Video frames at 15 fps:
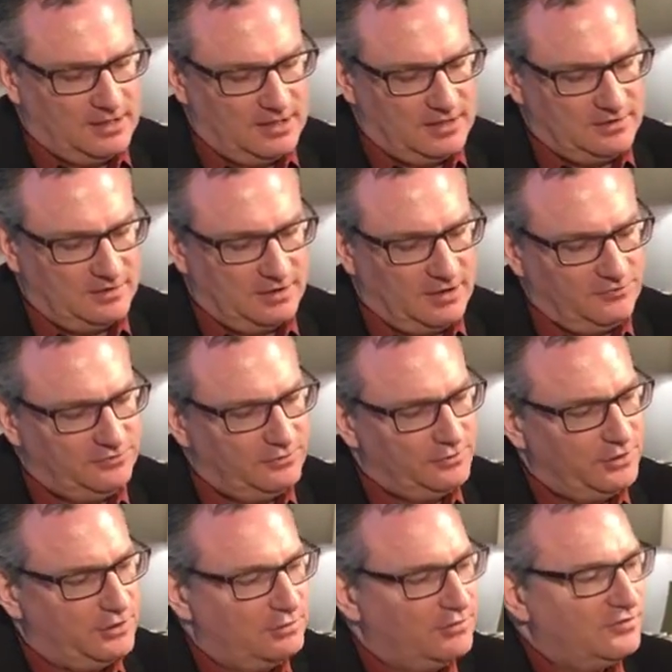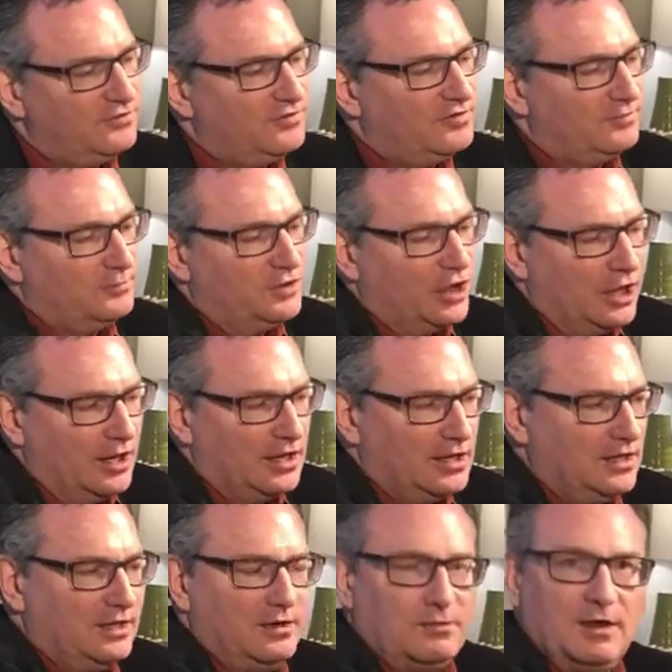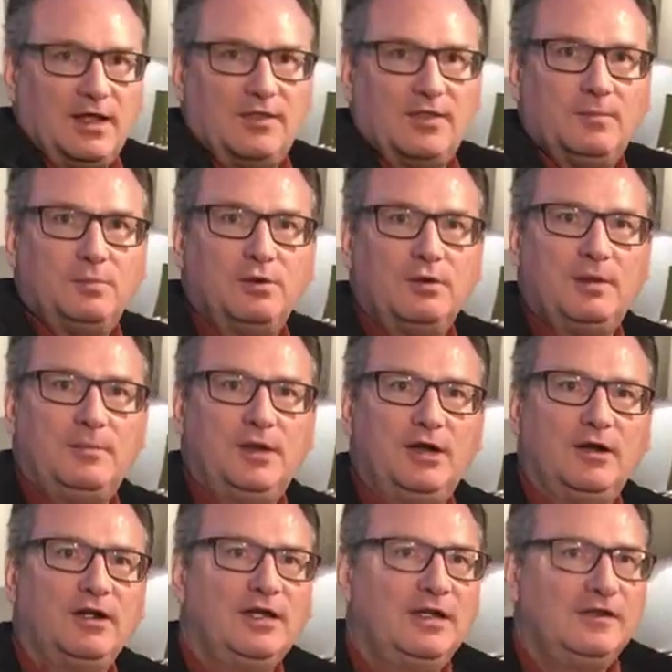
And you'll also notice some darkening around the perimeter.